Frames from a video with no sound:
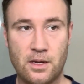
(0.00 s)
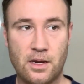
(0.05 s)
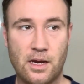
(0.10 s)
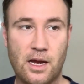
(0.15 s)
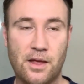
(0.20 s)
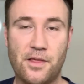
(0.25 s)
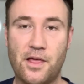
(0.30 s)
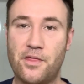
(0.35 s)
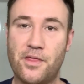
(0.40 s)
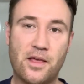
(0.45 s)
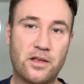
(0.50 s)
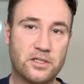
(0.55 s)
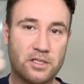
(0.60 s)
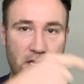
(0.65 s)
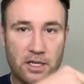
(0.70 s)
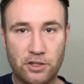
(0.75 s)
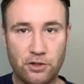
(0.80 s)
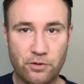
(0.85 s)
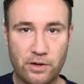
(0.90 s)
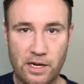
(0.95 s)
and then they'll
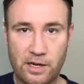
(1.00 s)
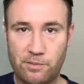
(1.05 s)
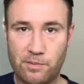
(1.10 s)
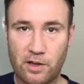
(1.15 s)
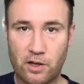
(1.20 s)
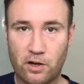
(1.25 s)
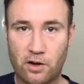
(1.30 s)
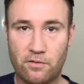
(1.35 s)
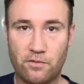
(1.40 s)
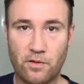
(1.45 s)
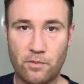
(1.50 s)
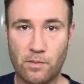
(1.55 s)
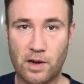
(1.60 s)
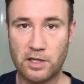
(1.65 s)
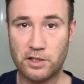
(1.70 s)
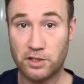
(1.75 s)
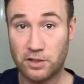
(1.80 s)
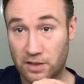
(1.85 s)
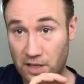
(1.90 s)
send you an email confirmation.